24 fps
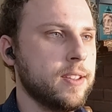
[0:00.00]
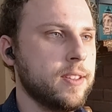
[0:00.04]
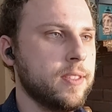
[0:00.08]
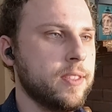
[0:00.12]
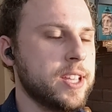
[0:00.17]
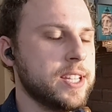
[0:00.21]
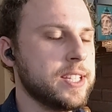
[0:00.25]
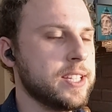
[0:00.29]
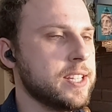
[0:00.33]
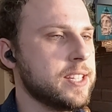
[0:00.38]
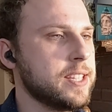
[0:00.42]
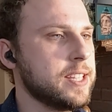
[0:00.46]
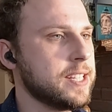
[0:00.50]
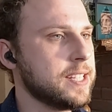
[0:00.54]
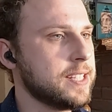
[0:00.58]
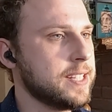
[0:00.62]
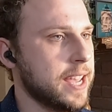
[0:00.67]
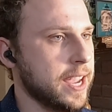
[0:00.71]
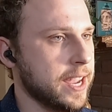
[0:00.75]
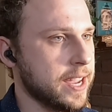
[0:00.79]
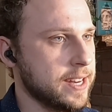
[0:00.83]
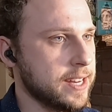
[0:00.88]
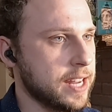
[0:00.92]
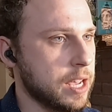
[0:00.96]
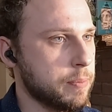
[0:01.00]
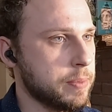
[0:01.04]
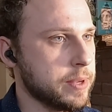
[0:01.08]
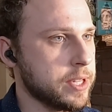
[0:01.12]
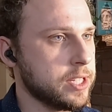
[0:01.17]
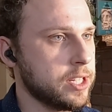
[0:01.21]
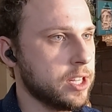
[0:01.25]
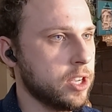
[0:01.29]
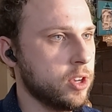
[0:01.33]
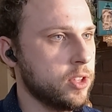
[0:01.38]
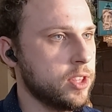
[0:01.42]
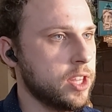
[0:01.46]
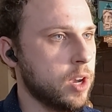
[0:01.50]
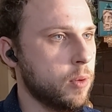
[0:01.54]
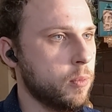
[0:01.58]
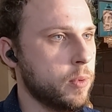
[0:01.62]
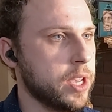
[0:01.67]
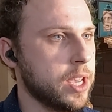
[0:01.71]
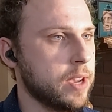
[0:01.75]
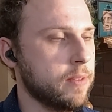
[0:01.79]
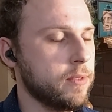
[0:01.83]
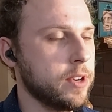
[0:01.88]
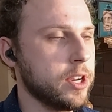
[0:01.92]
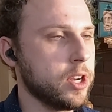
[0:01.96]
This is the second episode that
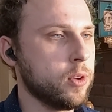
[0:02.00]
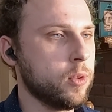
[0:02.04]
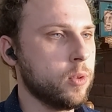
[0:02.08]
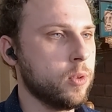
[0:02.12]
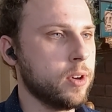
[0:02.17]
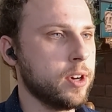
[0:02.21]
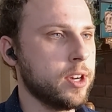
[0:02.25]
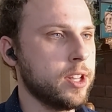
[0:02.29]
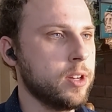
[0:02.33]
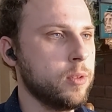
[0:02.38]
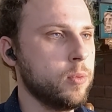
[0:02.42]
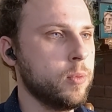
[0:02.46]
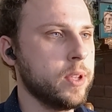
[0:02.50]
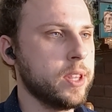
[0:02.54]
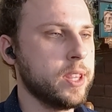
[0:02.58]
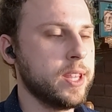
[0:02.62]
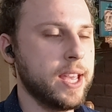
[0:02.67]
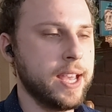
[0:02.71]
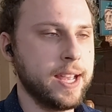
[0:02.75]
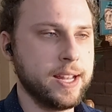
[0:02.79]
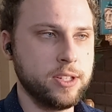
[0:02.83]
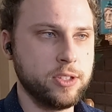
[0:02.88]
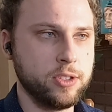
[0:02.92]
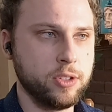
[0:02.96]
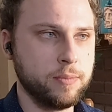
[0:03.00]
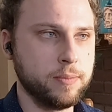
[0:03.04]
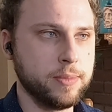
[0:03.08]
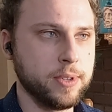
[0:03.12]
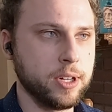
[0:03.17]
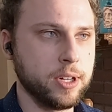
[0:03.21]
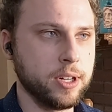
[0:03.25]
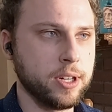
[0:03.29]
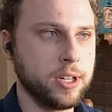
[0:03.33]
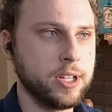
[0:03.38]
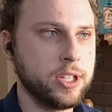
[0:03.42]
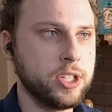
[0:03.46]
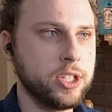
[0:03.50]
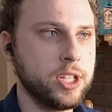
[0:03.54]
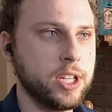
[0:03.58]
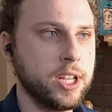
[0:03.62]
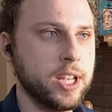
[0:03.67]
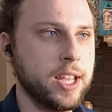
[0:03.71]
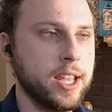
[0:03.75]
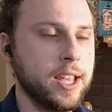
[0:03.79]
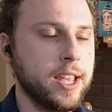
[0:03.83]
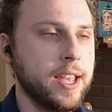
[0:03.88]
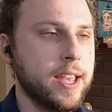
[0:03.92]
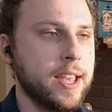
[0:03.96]
we have recorded with Edsel Burdge.
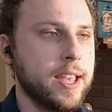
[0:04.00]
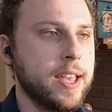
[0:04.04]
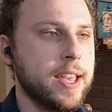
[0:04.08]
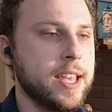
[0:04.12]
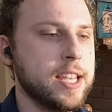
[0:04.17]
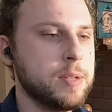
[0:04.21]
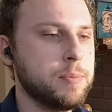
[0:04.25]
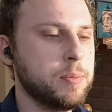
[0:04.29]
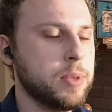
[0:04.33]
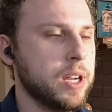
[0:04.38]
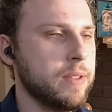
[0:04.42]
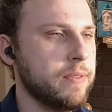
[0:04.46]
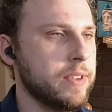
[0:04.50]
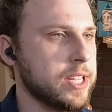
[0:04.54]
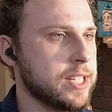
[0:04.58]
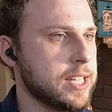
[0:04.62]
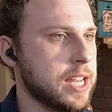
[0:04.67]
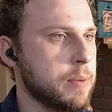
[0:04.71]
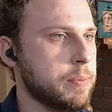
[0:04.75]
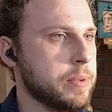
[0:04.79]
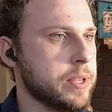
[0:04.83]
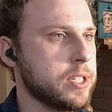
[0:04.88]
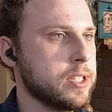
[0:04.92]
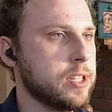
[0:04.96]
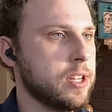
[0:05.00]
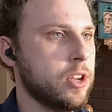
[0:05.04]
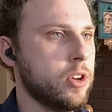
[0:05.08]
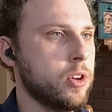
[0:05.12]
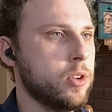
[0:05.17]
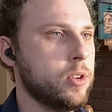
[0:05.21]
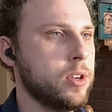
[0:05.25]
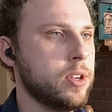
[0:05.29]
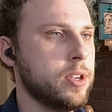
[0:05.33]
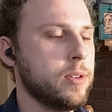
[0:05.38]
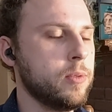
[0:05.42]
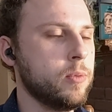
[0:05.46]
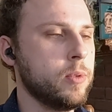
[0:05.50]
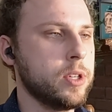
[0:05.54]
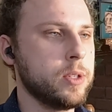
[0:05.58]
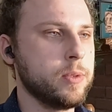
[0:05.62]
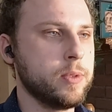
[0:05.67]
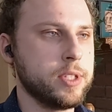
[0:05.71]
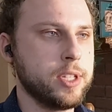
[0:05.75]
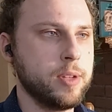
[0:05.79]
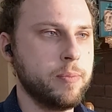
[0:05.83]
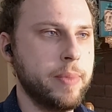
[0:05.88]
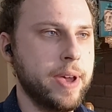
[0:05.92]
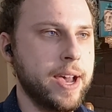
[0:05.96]
His previous episode, which
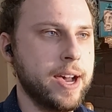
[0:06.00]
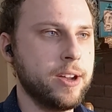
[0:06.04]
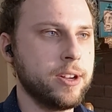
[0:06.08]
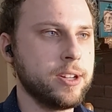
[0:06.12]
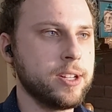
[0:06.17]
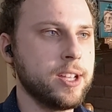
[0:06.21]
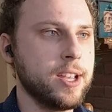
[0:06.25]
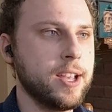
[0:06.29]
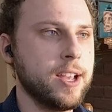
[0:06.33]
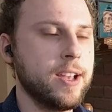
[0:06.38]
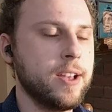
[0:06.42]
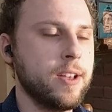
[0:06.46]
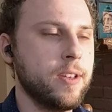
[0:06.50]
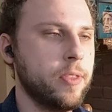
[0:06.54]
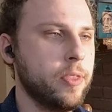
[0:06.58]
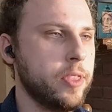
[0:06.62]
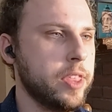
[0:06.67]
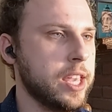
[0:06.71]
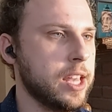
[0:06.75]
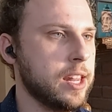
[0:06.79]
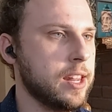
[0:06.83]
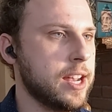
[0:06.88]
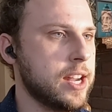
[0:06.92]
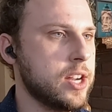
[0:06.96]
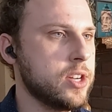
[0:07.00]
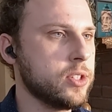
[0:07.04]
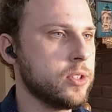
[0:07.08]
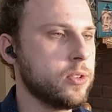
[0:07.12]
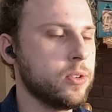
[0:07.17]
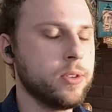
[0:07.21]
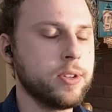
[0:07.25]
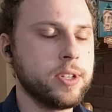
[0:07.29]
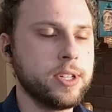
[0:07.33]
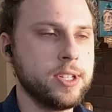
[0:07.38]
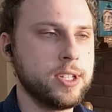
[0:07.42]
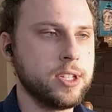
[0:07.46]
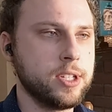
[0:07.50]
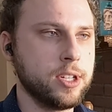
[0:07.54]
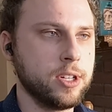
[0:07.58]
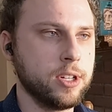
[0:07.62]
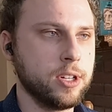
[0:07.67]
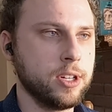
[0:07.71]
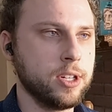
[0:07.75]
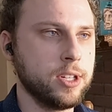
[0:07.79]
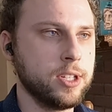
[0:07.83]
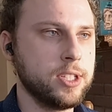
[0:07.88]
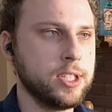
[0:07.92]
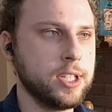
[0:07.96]
was about theological
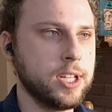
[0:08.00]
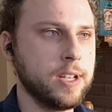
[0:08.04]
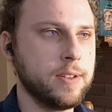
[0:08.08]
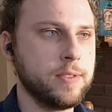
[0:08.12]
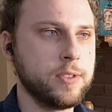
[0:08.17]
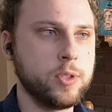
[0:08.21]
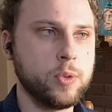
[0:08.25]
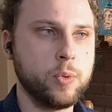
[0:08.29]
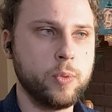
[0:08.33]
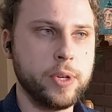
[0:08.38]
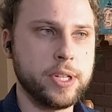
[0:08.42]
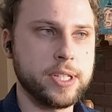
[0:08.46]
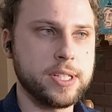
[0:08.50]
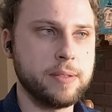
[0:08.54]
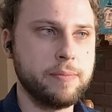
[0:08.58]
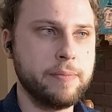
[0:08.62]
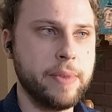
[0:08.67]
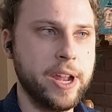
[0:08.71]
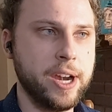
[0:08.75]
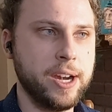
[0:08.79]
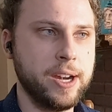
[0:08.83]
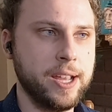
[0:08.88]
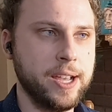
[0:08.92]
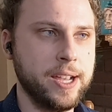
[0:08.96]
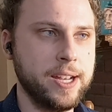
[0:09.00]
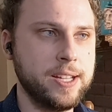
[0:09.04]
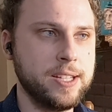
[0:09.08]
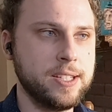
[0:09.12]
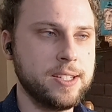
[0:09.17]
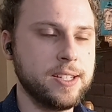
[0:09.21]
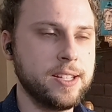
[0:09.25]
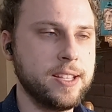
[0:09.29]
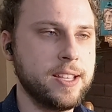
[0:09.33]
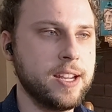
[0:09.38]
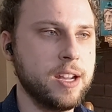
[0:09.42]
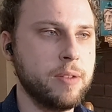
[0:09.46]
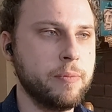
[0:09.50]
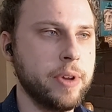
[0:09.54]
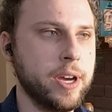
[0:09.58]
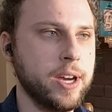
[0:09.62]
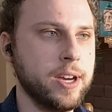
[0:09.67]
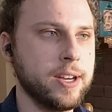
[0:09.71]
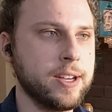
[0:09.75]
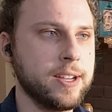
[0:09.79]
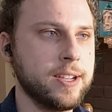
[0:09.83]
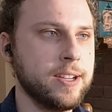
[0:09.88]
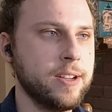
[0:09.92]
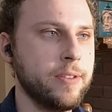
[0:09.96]
concerns of Swiss Mennonites in
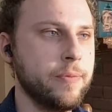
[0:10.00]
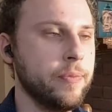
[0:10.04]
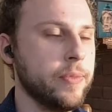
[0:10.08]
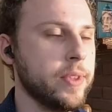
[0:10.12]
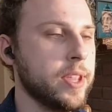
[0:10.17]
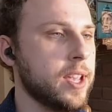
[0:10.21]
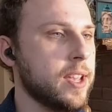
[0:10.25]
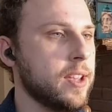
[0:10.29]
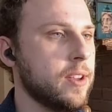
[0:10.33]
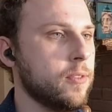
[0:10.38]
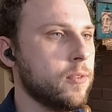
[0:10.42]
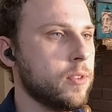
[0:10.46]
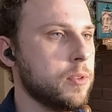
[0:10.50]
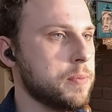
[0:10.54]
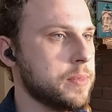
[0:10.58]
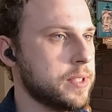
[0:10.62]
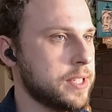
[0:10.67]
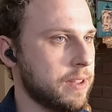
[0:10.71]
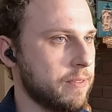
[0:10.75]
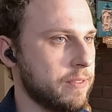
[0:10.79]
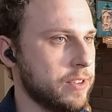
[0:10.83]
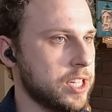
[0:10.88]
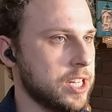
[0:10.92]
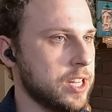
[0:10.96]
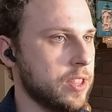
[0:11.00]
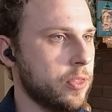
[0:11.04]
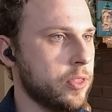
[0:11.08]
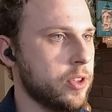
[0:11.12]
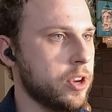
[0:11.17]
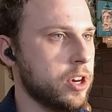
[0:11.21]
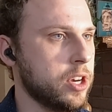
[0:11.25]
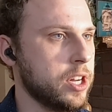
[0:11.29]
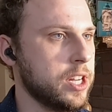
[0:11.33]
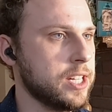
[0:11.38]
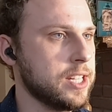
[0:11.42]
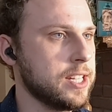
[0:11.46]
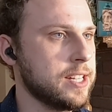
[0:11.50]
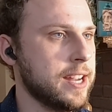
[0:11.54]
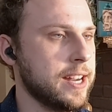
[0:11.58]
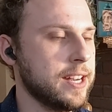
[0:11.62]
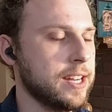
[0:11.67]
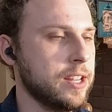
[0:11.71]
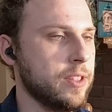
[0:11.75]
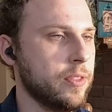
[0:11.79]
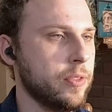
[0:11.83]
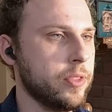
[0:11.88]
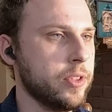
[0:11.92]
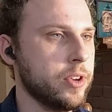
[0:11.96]
America from 1730 to
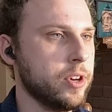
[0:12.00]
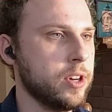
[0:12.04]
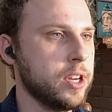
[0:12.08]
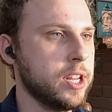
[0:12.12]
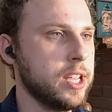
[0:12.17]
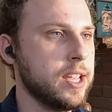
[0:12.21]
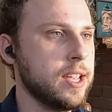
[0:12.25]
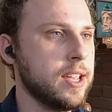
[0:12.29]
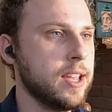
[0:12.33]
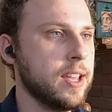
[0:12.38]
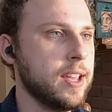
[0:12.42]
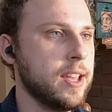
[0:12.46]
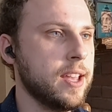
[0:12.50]
1930,